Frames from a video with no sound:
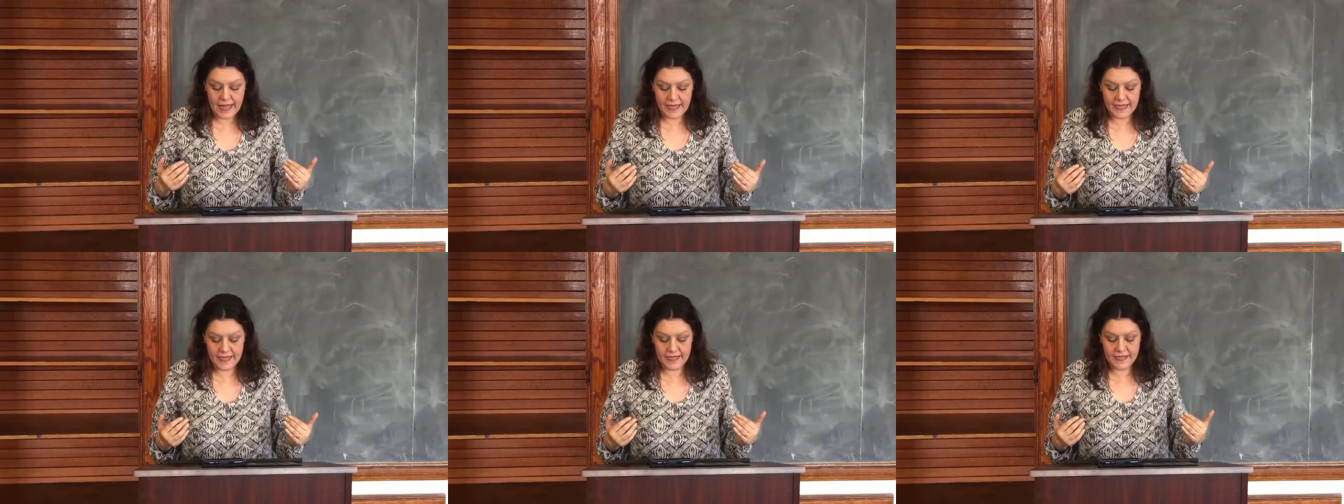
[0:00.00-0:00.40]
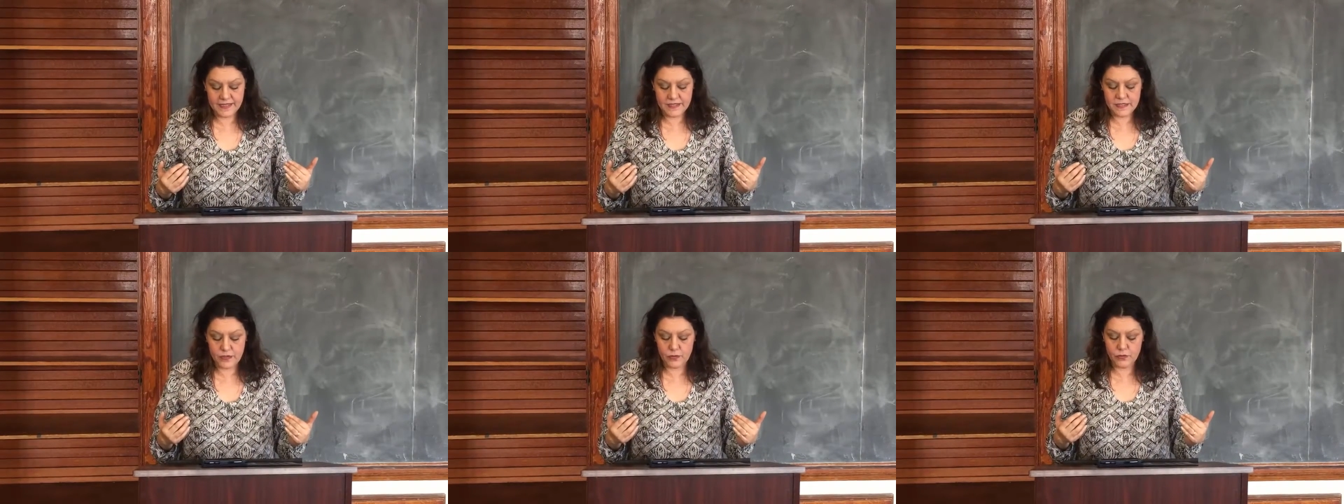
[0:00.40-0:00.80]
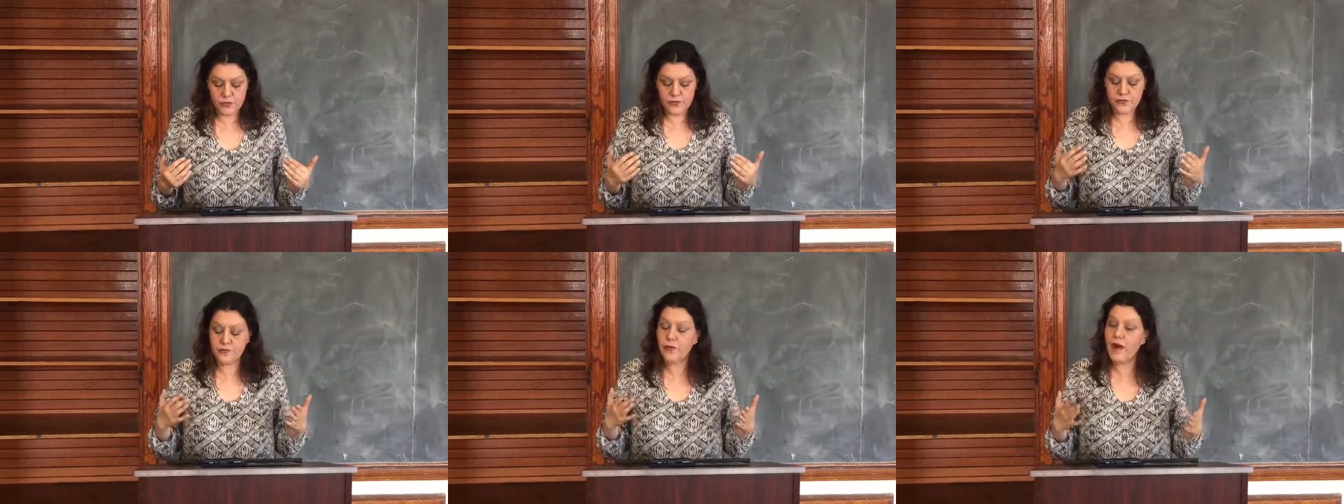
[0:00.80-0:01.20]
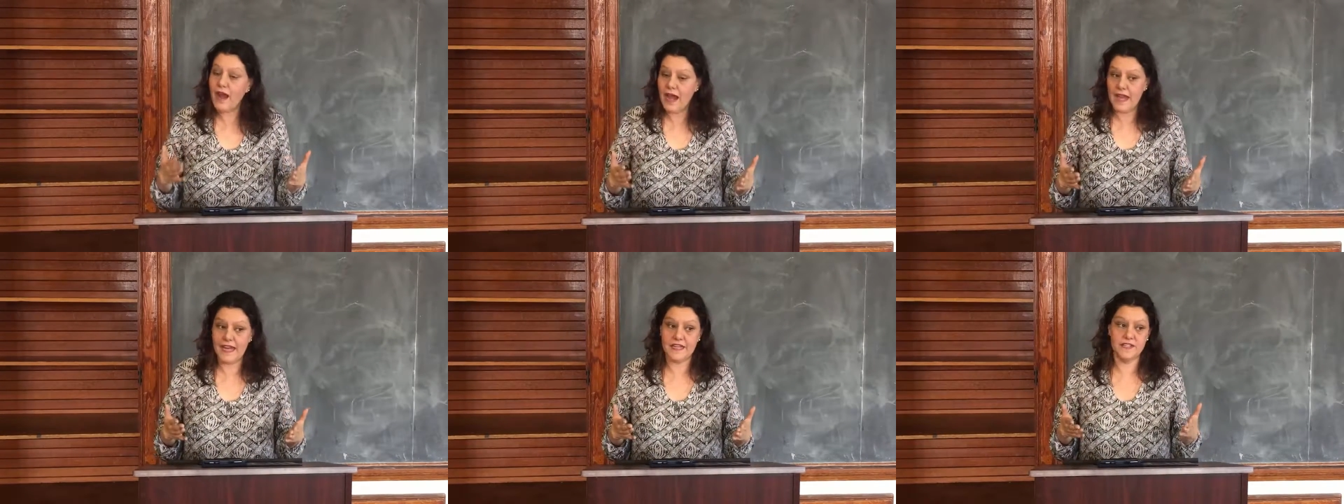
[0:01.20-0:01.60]
And
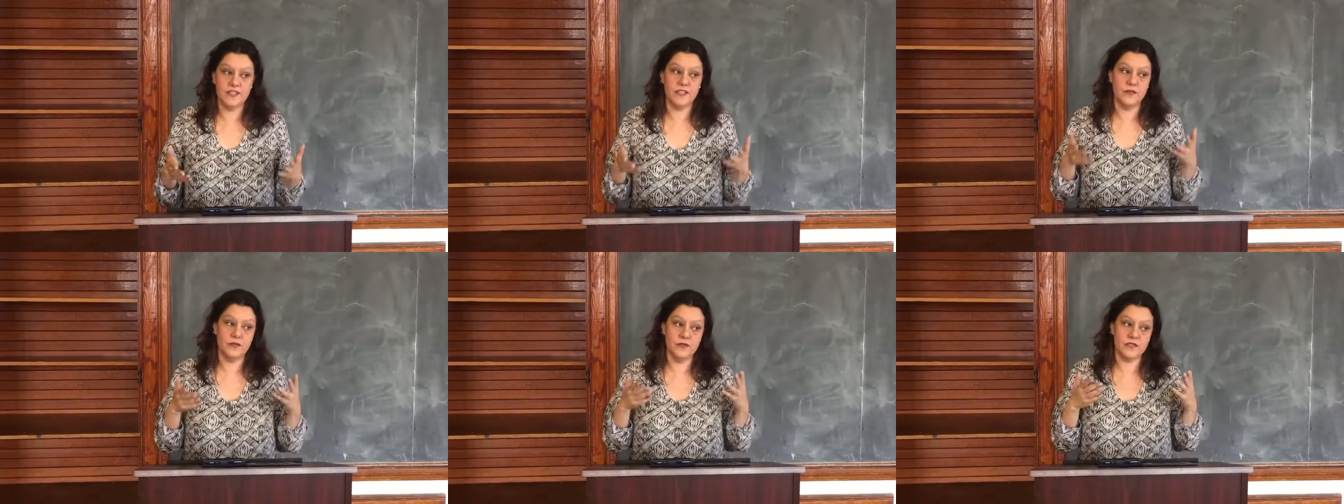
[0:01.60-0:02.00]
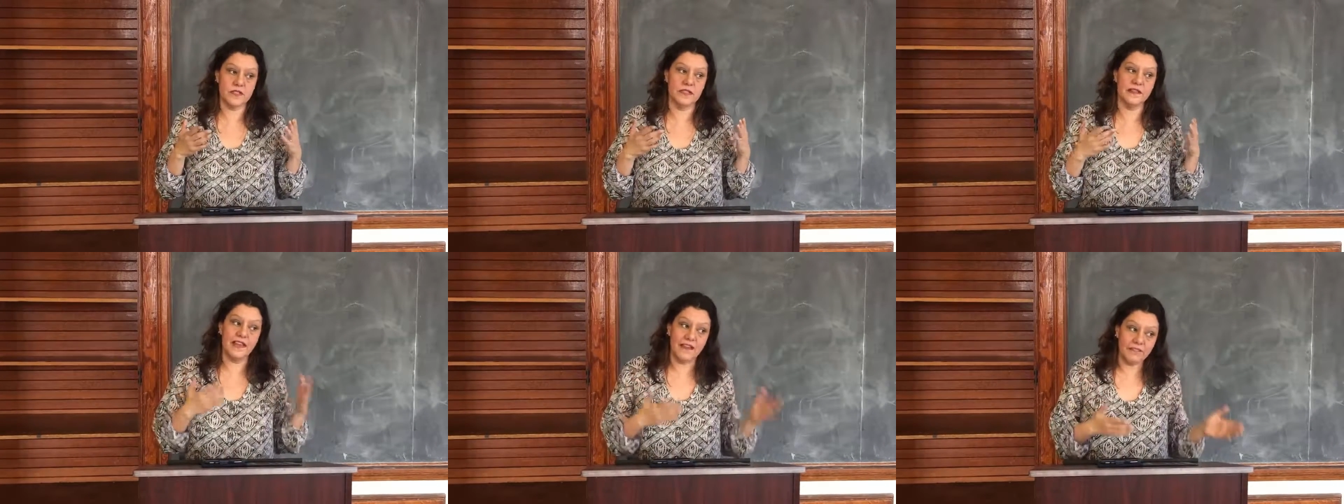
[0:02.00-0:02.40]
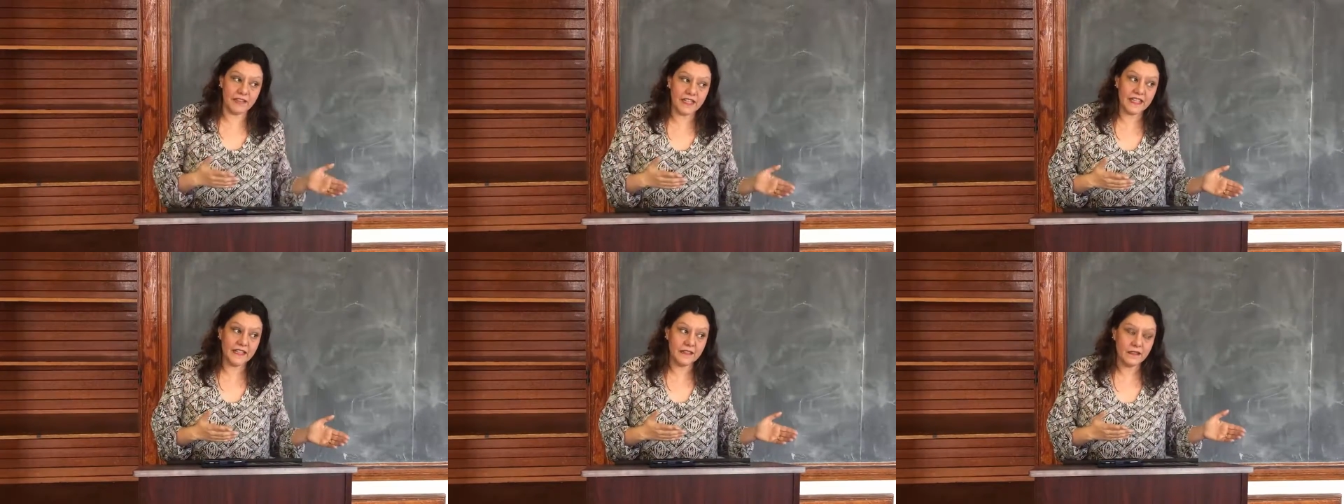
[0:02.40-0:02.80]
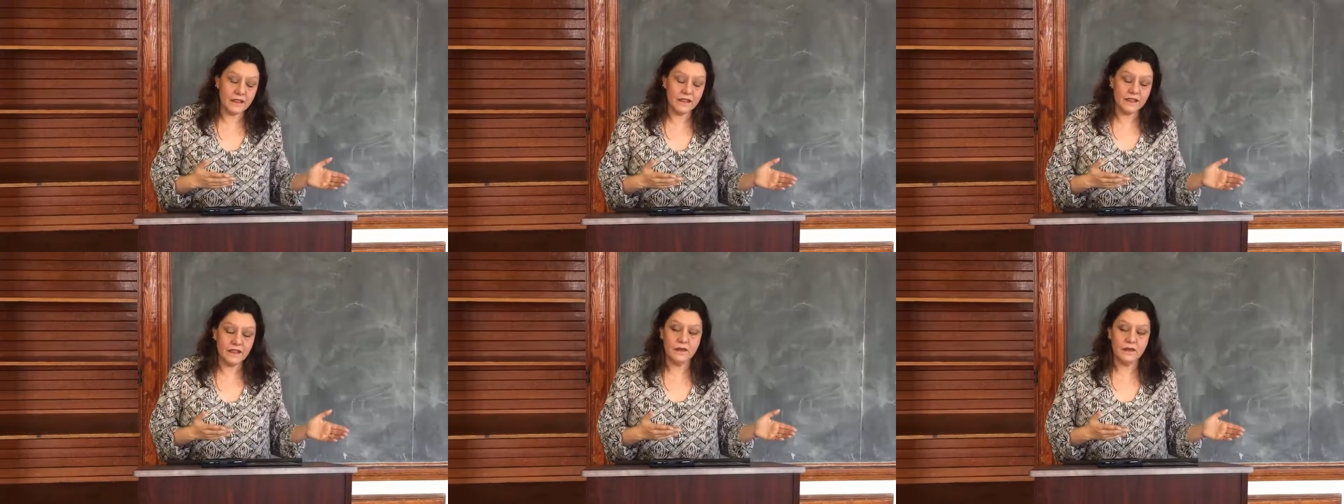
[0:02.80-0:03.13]
try to use leveling,